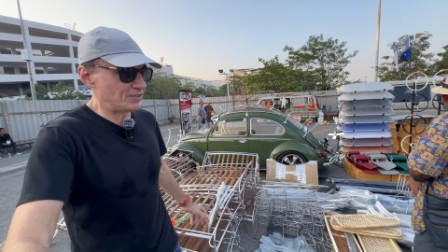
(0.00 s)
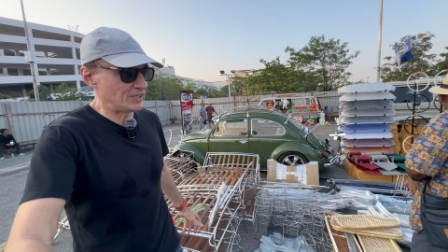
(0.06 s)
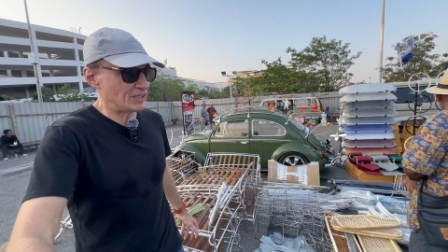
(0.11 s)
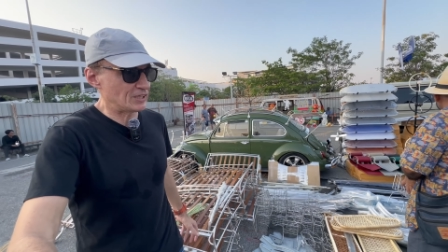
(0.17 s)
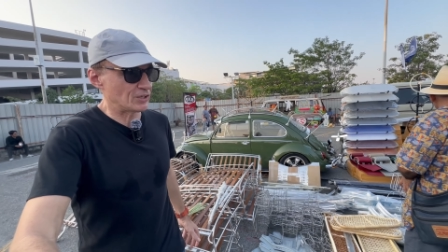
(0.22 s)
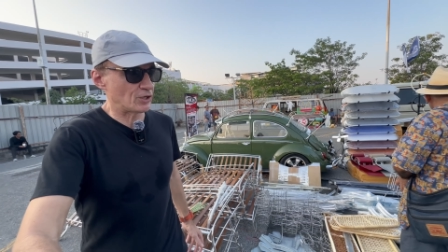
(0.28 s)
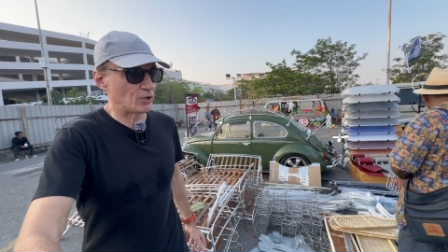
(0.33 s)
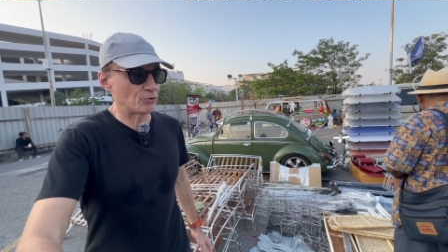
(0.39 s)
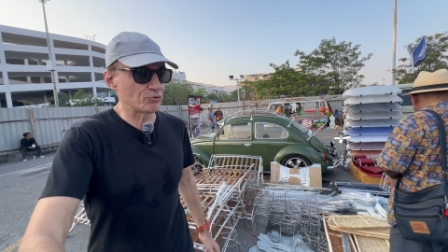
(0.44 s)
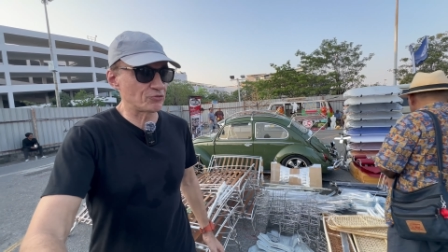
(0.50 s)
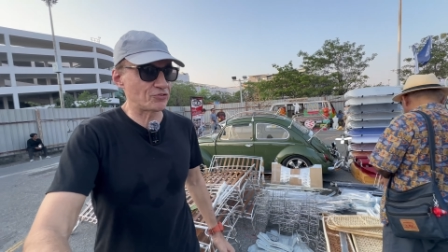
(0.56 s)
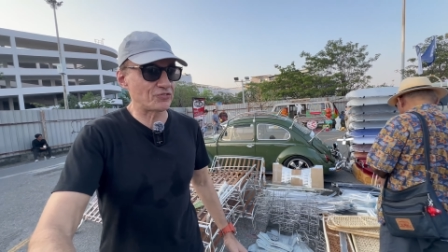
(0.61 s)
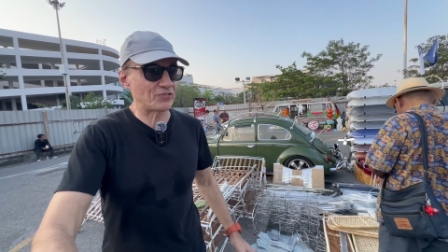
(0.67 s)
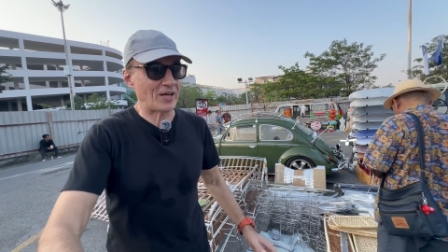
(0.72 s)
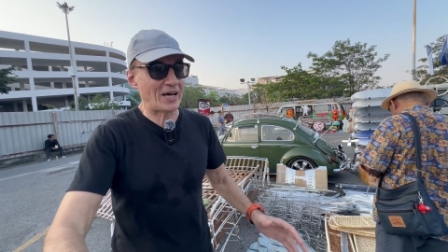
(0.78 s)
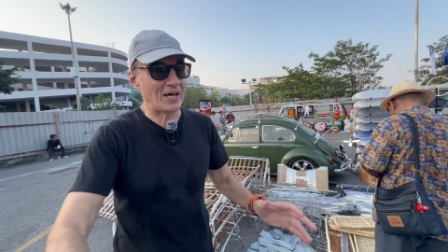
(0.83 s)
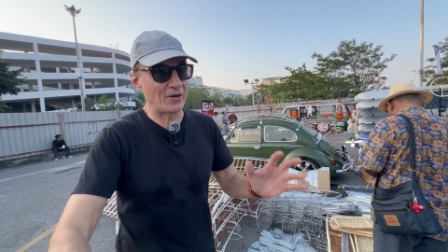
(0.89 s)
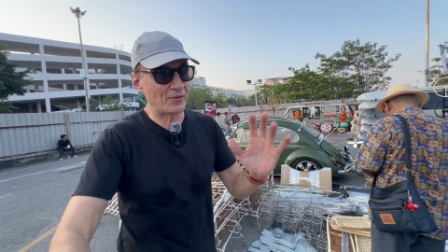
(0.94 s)
year old
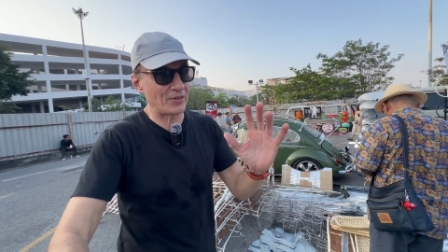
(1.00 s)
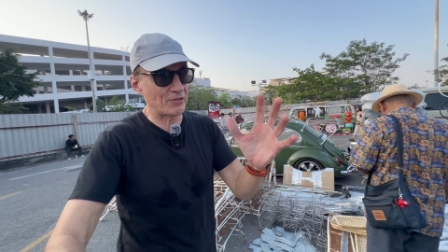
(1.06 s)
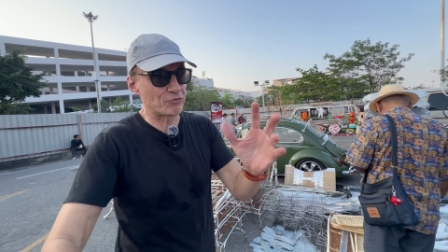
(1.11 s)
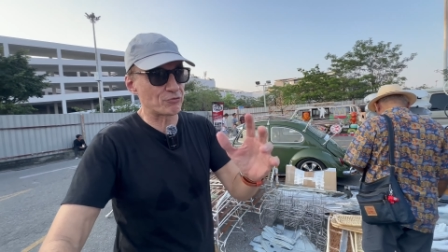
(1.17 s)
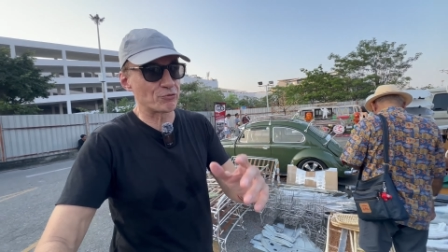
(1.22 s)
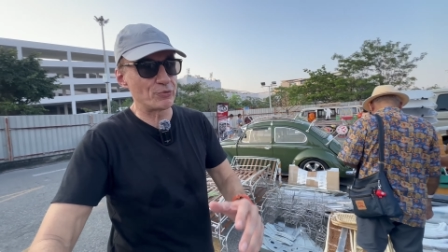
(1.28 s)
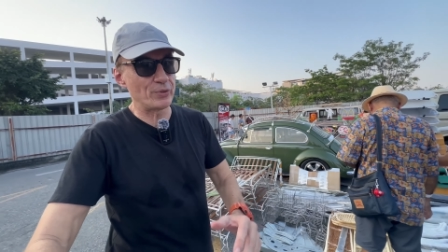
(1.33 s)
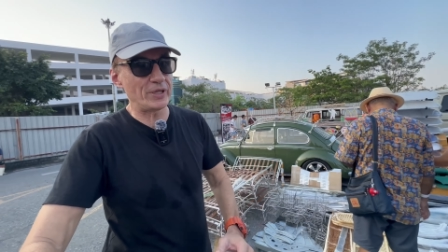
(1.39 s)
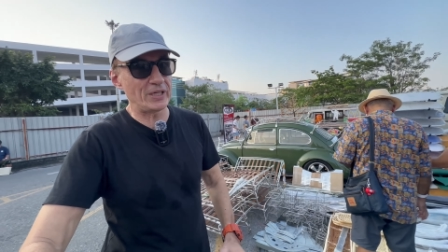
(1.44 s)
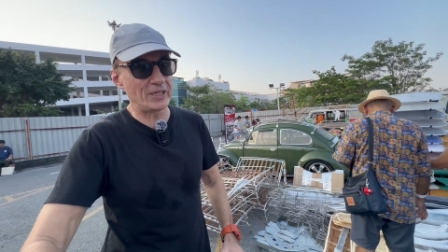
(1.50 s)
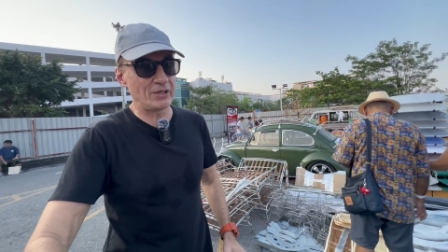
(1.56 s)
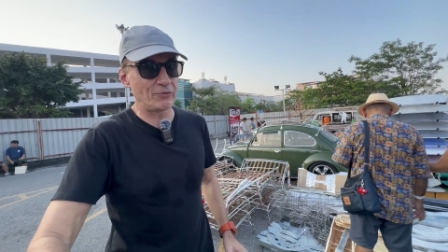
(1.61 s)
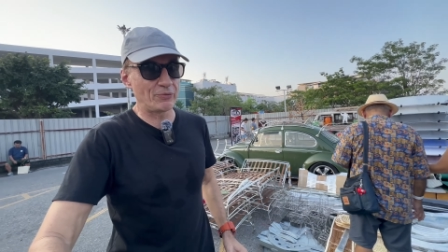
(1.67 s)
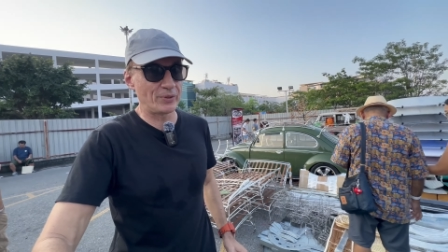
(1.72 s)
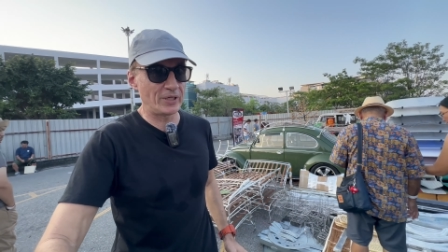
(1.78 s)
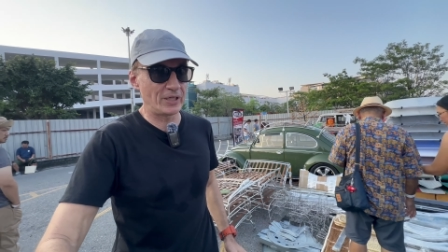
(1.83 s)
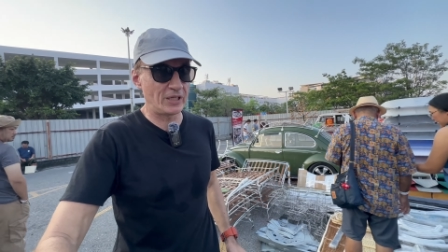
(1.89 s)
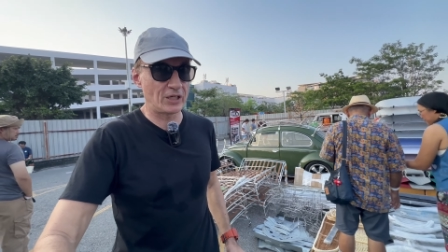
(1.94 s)
style. That's really,
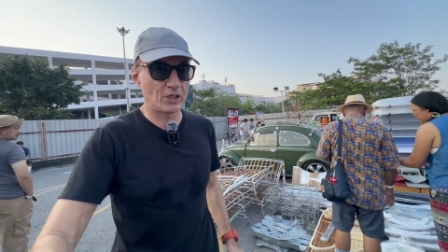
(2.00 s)
really